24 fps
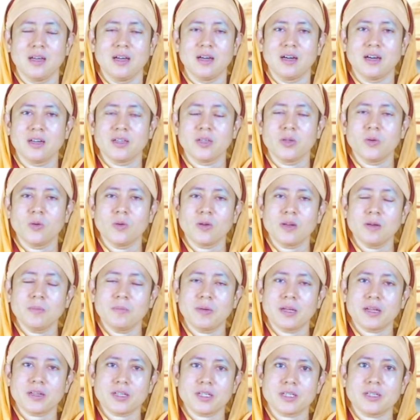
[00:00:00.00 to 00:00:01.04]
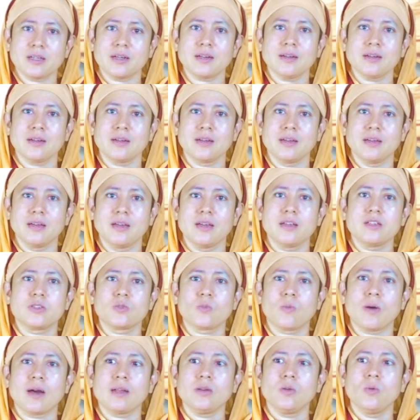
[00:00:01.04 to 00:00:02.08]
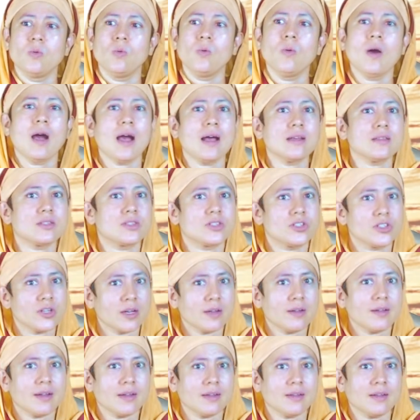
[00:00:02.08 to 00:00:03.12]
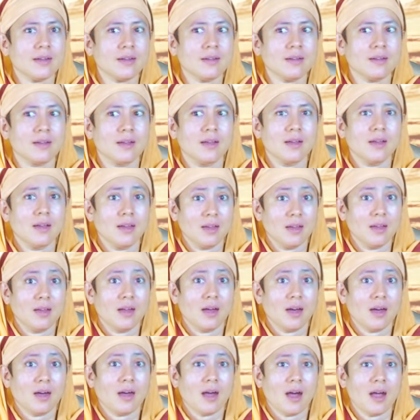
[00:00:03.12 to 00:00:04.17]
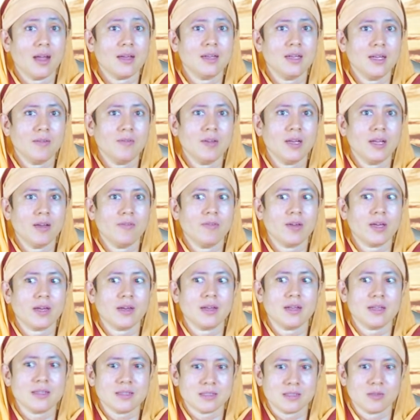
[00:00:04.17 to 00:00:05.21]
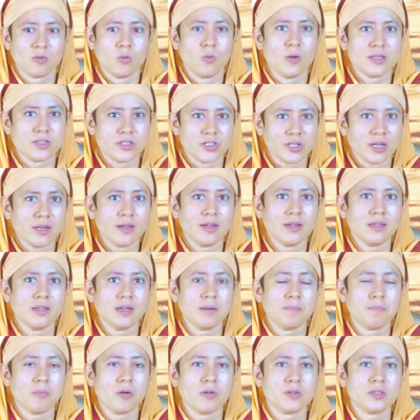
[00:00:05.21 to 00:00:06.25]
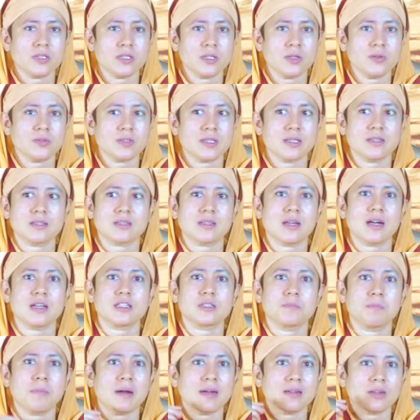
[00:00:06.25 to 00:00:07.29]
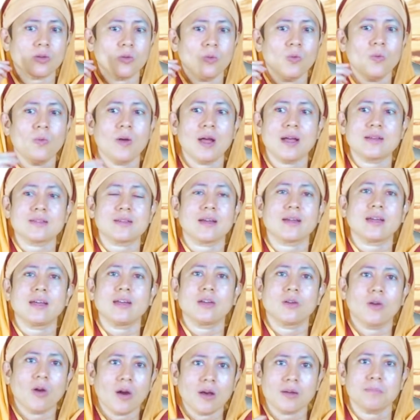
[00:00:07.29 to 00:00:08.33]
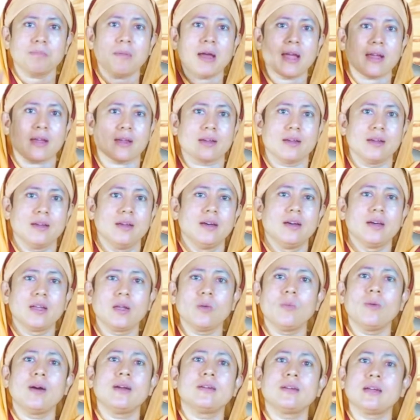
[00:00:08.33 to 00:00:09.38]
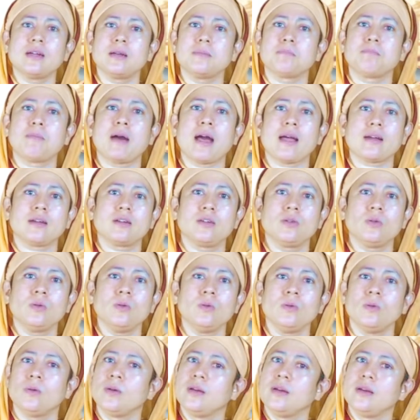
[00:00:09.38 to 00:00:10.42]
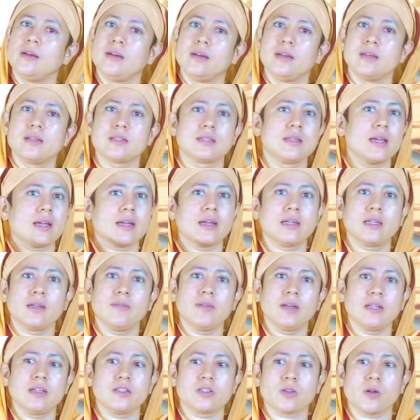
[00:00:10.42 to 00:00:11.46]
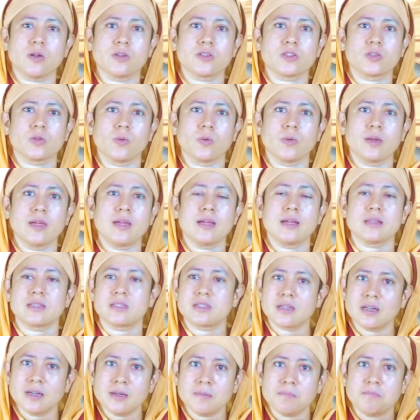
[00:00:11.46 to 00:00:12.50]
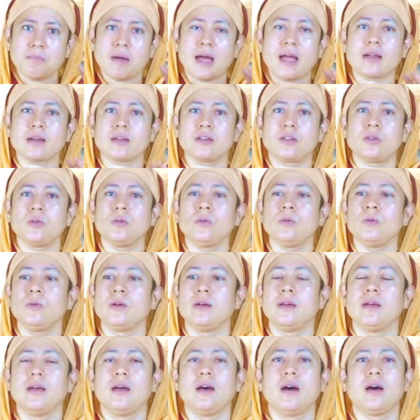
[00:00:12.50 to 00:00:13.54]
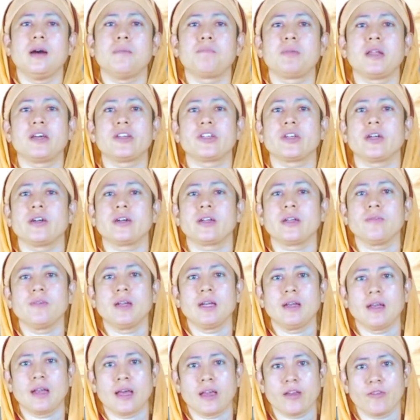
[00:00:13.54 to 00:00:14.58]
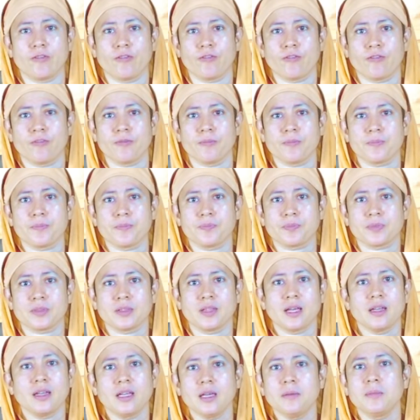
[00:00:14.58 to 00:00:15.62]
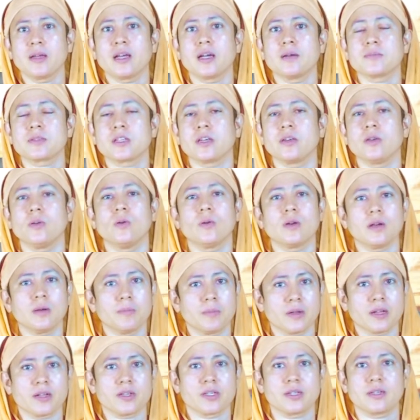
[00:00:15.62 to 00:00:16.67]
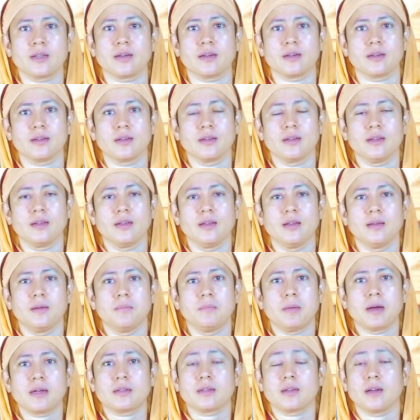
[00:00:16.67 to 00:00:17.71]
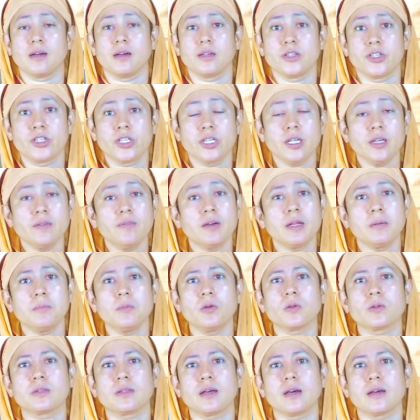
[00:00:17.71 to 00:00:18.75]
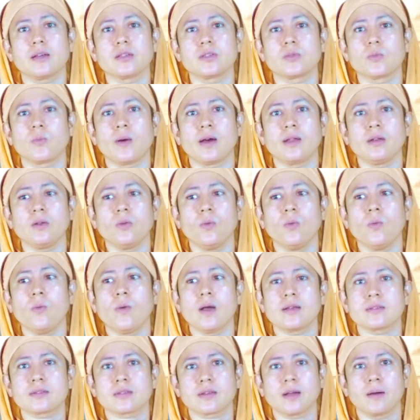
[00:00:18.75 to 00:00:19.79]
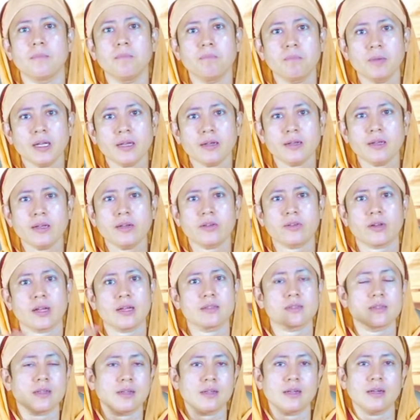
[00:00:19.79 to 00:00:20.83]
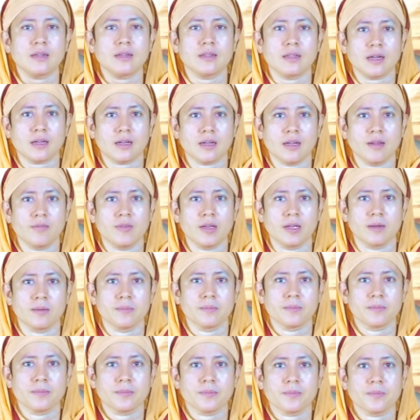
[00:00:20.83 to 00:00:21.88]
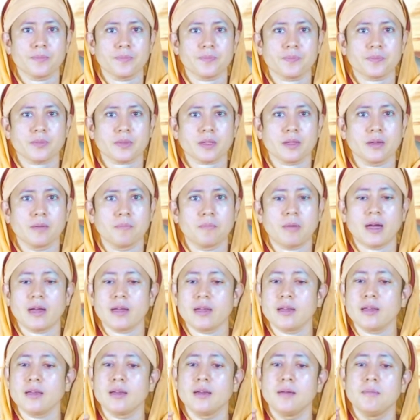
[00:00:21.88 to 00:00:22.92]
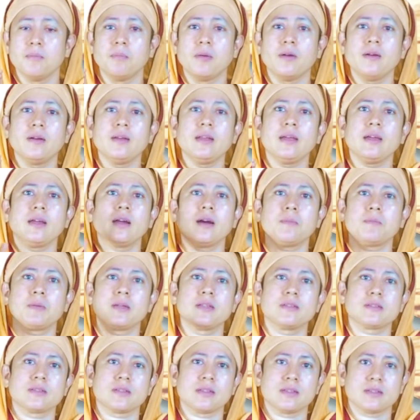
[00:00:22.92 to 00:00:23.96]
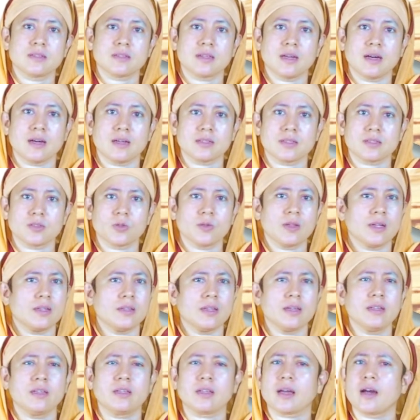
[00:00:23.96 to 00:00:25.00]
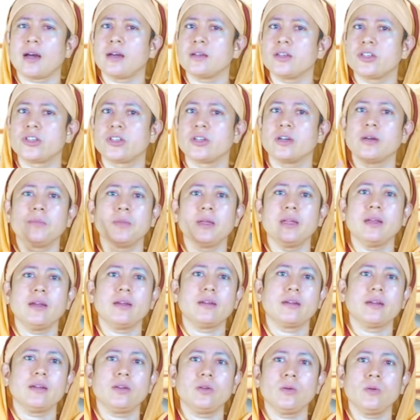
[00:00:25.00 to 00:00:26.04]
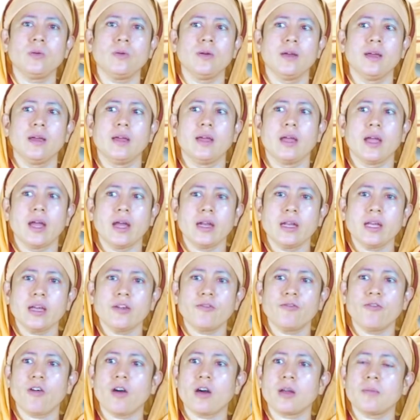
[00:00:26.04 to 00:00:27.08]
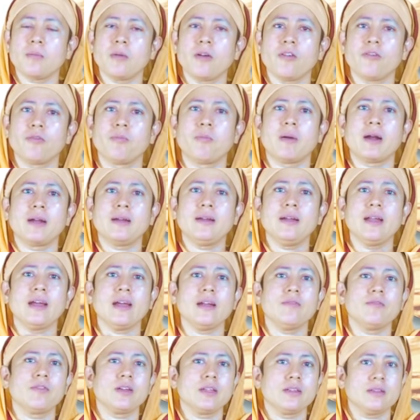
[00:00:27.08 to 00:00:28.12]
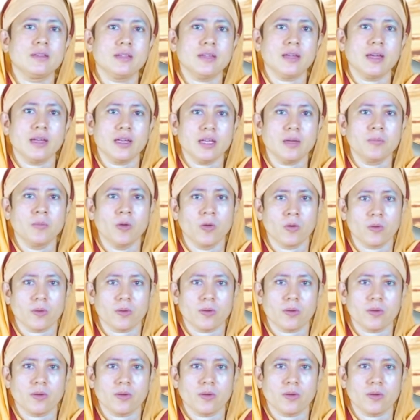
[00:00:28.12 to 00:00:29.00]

A yoga bhrashta is one who has generated high-level awareness, who has generated positive sanskars, but who has again gone back, reverted back to his negativities also. He has turned back to a pleasure-driven life. Then he becomes a yoga bhrashta. But a jivan mukta is one who has completely transcended that level by burning up his sanskars so that they can't germinate into any form of mundane vritti anymore.